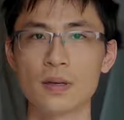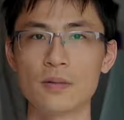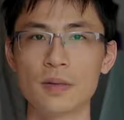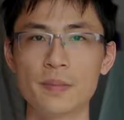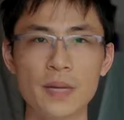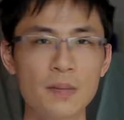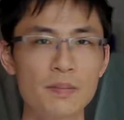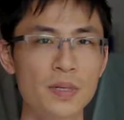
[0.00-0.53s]

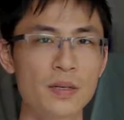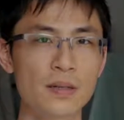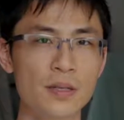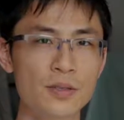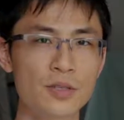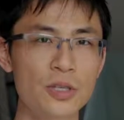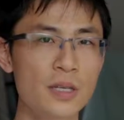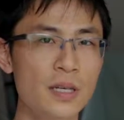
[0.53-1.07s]
Remember,
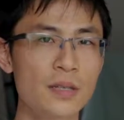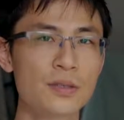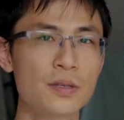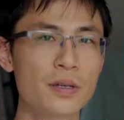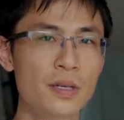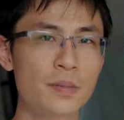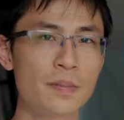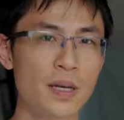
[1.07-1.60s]
the journey is
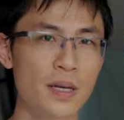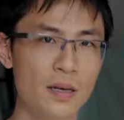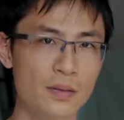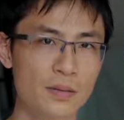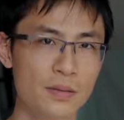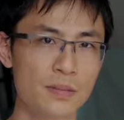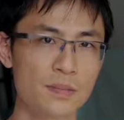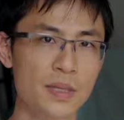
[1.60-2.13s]
not
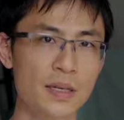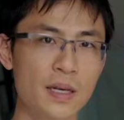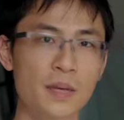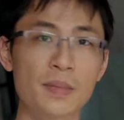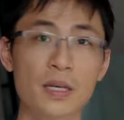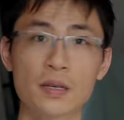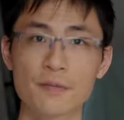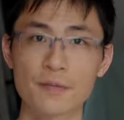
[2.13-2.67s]
about
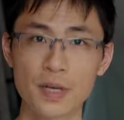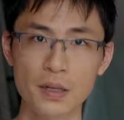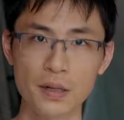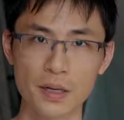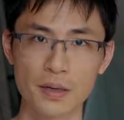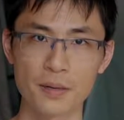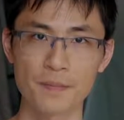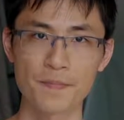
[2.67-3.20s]
becoming a
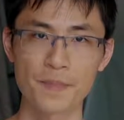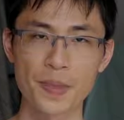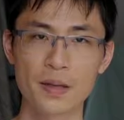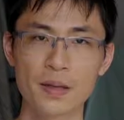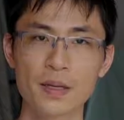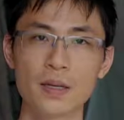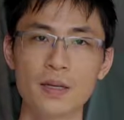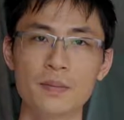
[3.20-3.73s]
failure,
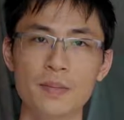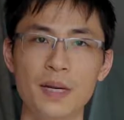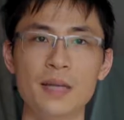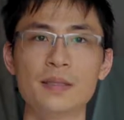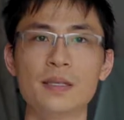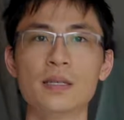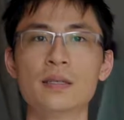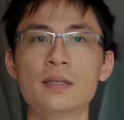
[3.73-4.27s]

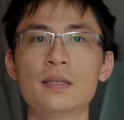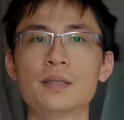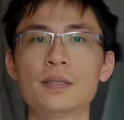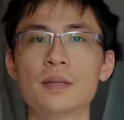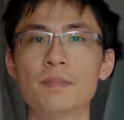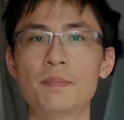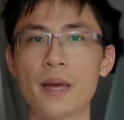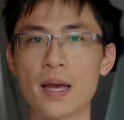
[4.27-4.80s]
but it is
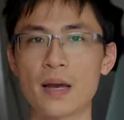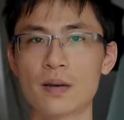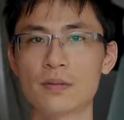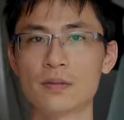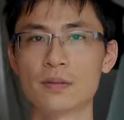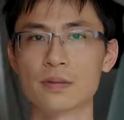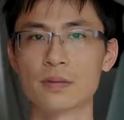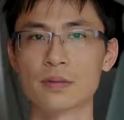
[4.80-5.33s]

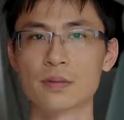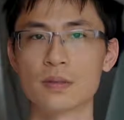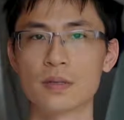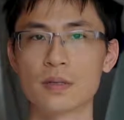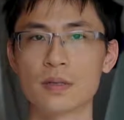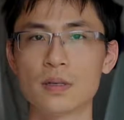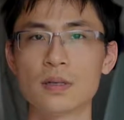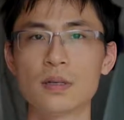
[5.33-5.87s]
about
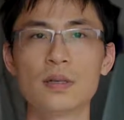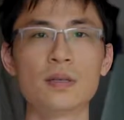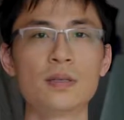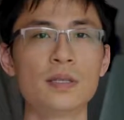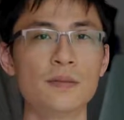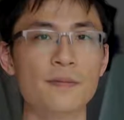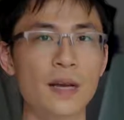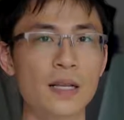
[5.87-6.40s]

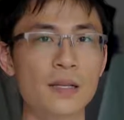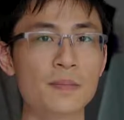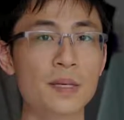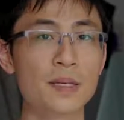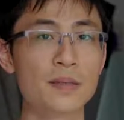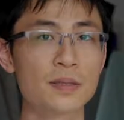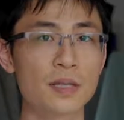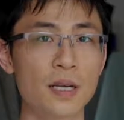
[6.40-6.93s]

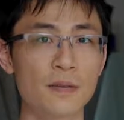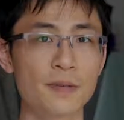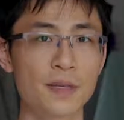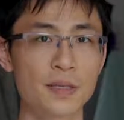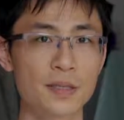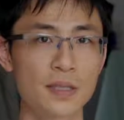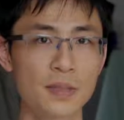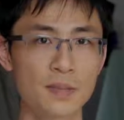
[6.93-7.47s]
developing
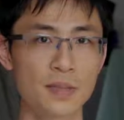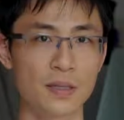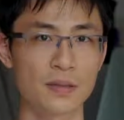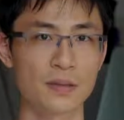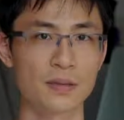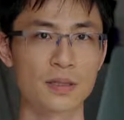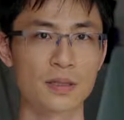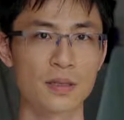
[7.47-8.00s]

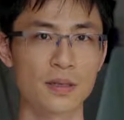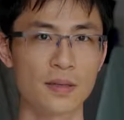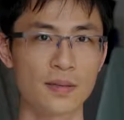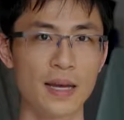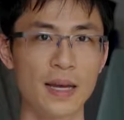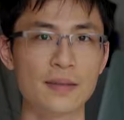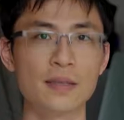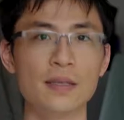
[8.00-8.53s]
self-acceptance,
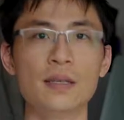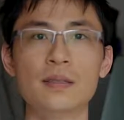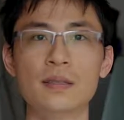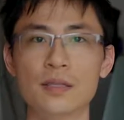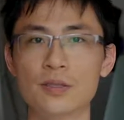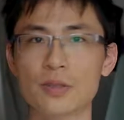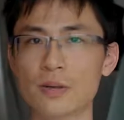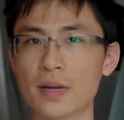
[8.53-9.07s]
that it
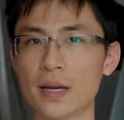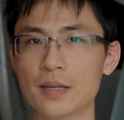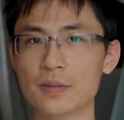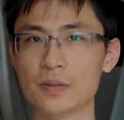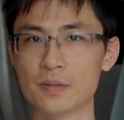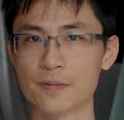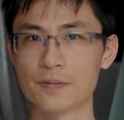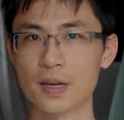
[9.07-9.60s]
is okay
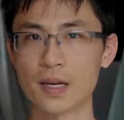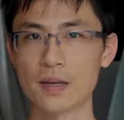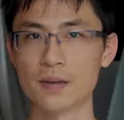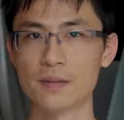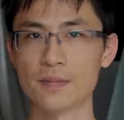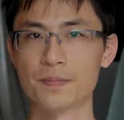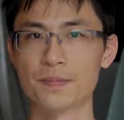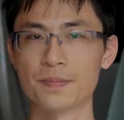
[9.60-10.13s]
to fail.